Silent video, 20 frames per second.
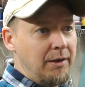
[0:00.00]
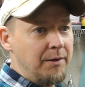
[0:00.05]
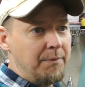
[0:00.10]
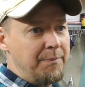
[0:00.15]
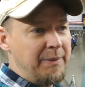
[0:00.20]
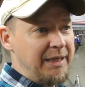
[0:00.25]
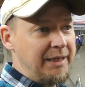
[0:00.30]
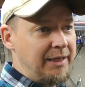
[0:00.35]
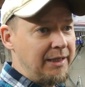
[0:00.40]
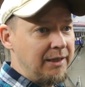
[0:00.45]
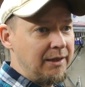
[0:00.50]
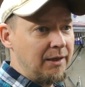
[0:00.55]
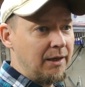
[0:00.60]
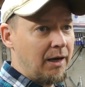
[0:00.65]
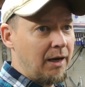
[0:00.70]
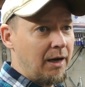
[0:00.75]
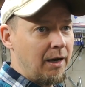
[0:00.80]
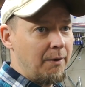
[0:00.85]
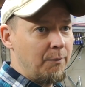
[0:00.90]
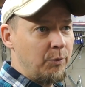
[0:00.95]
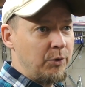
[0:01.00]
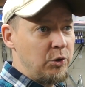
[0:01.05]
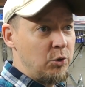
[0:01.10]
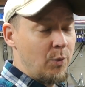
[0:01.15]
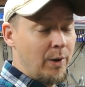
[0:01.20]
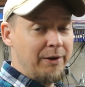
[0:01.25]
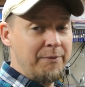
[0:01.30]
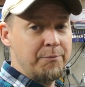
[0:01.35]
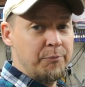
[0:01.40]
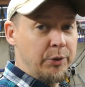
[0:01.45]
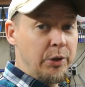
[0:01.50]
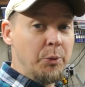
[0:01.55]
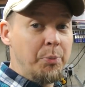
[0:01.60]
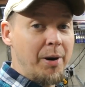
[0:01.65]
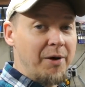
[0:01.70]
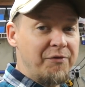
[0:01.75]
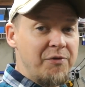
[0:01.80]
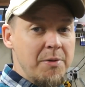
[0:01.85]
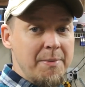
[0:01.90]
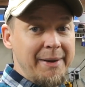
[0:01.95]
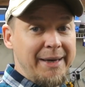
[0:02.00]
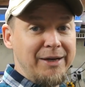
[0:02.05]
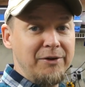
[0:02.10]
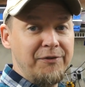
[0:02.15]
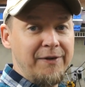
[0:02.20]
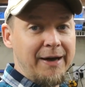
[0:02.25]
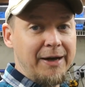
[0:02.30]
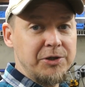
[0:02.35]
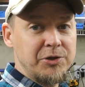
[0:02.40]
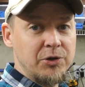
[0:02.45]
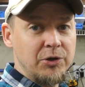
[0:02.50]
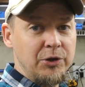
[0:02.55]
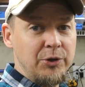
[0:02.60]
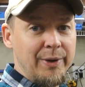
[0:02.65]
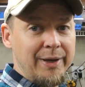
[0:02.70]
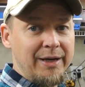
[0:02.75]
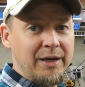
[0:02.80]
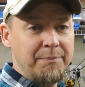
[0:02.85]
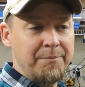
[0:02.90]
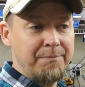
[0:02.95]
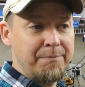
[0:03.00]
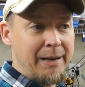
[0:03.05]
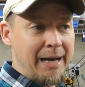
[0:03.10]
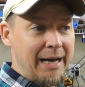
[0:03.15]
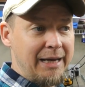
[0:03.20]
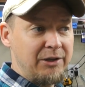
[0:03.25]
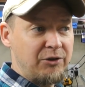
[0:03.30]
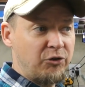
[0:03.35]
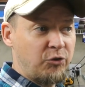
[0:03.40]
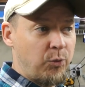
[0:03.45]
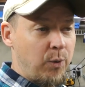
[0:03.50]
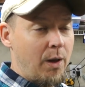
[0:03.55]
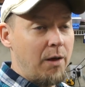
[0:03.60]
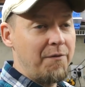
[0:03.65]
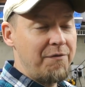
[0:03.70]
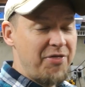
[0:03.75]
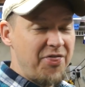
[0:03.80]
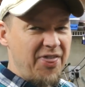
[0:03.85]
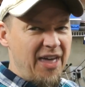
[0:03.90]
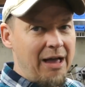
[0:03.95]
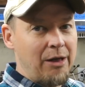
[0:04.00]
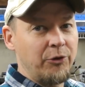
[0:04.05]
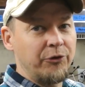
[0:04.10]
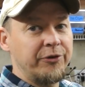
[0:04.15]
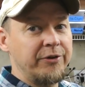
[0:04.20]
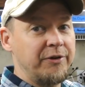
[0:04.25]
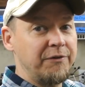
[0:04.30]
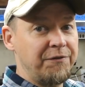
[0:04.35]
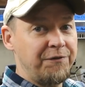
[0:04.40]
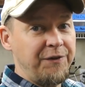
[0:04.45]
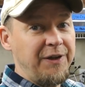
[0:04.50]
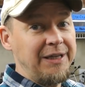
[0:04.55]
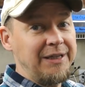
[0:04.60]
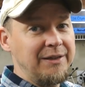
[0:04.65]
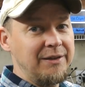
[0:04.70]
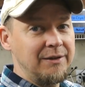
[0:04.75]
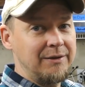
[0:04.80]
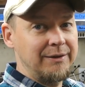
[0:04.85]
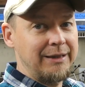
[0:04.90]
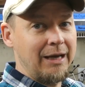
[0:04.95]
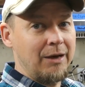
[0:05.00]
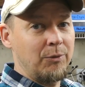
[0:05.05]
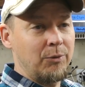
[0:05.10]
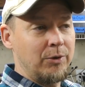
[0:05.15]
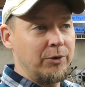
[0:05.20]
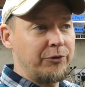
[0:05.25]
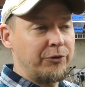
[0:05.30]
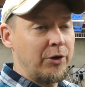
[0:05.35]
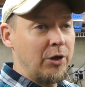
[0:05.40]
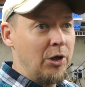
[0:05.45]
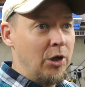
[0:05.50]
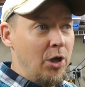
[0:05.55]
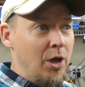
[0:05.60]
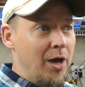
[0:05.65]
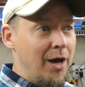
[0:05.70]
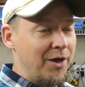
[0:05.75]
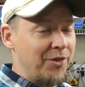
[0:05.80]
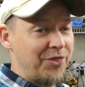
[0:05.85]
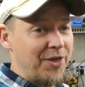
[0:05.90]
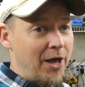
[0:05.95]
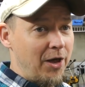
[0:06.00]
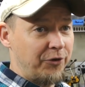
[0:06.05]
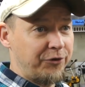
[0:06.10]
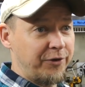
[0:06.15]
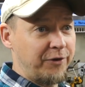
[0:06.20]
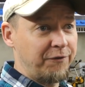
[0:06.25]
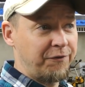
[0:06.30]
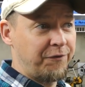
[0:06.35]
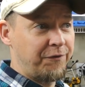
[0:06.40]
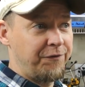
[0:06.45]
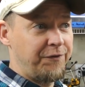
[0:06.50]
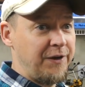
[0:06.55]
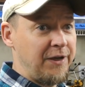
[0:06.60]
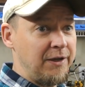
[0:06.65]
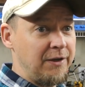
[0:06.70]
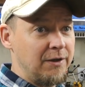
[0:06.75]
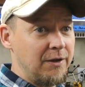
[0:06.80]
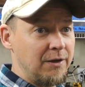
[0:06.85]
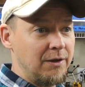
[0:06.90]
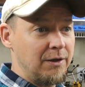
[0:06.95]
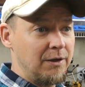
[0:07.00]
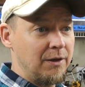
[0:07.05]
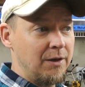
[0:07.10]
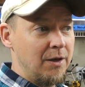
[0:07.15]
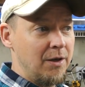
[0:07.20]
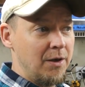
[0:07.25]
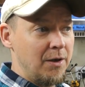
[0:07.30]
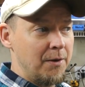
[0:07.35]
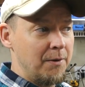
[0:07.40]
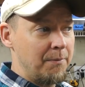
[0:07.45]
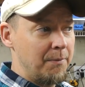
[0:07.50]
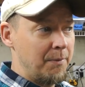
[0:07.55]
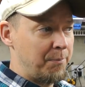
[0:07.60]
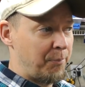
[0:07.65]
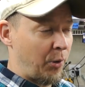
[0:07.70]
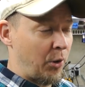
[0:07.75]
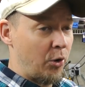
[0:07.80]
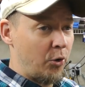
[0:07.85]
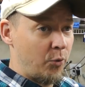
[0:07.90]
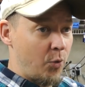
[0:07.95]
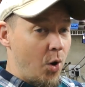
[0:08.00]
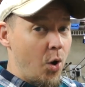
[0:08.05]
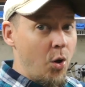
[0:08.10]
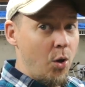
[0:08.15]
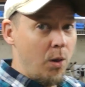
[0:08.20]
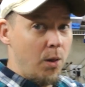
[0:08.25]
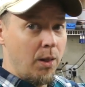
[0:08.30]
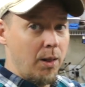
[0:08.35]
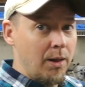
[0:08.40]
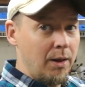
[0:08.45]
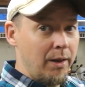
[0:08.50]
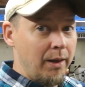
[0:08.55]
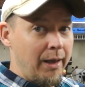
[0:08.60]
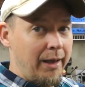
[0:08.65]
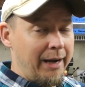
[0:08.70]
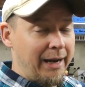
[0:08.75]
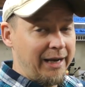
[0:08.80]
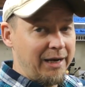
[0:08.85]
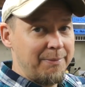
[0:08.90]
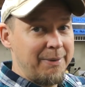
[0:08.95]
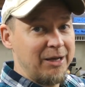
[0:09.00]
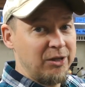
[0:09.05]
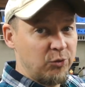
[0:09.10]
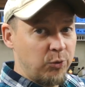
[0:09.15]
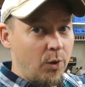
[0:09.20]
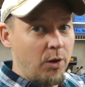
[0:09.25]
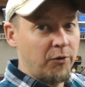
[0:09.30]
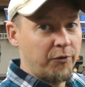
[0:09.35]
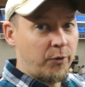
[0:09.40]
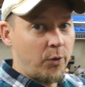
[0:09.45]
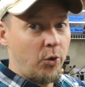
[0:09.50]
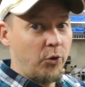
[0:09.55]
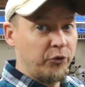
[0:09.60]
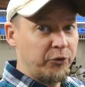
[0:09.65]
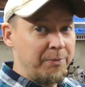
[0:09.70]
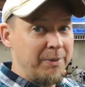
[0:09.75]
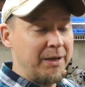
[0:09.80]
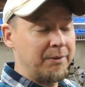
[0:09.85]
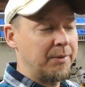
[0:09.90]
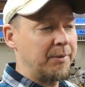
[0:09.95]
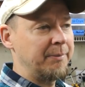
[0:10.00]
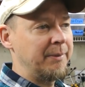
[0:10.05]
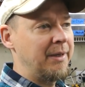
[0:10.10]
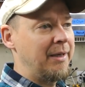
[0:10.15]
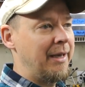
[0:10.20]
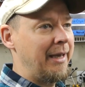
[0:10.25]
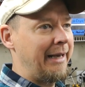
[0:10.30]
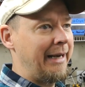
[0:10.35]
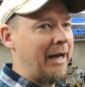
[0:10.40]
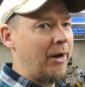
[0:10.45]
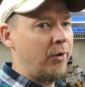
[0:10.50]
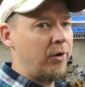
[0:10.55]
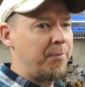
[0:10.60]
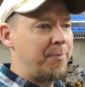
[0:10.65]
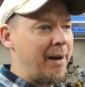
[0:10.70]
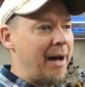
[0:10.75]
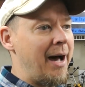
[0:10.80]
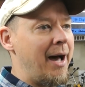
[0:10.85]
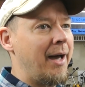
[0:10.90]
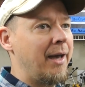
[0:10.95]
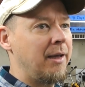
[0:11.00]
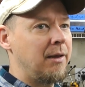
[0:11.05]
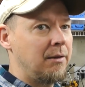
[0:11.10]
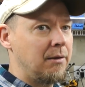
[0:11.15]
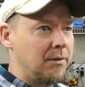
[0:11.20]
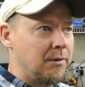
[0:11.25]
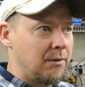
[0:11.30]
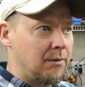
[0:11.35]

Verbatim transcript: meaning uh, when you went when you bought from the manufacturer, you had to buy 12,000 feet. That was a thousand feet per roll, and I had to buy 12 rolls minimum. And I would buy